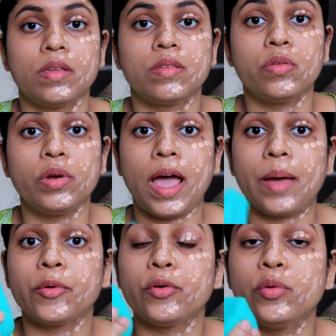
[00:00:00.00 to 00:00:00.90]
So now
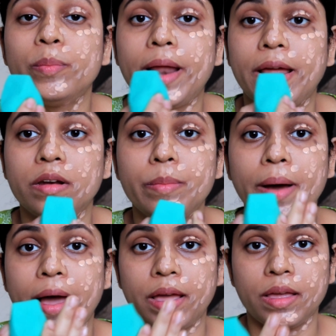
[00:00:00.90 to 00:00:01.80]
I'm going to blend
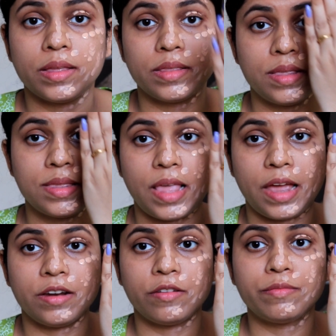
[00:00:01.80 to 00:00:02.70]
this
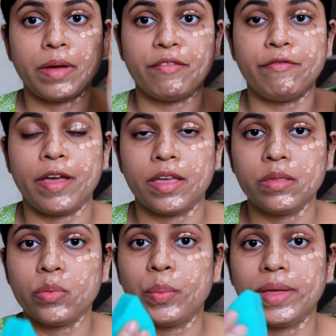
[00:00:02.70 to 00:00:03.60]
side of my
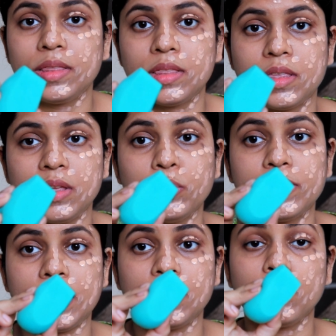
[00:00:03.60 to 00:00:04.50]
face with
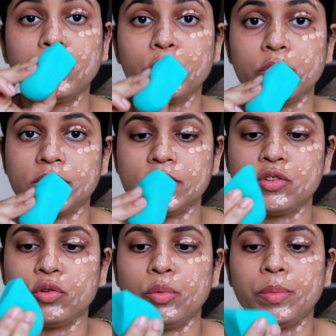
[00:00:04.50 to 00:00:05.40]
using the Puna
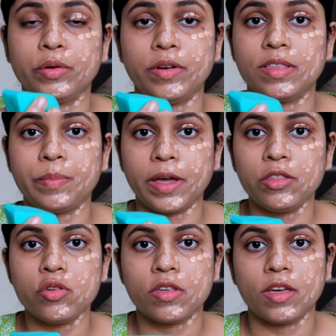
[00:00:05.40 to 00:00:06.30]
Store beauty
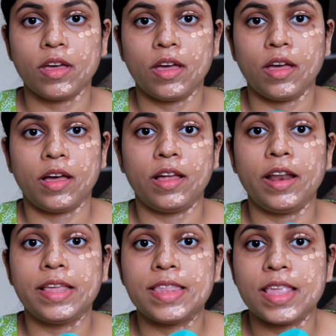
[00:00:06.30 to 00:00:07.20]
sponge.
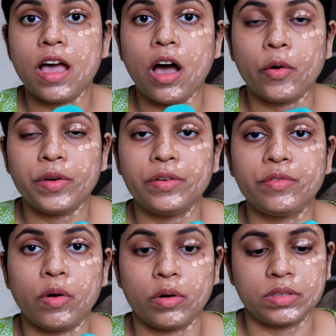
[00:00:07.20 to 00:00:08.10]
Let's see how it
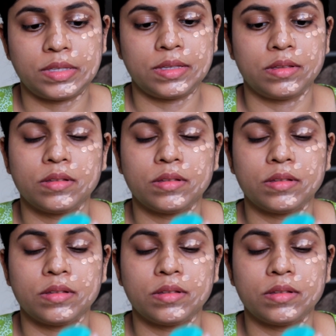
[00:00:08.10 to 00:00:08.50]
works.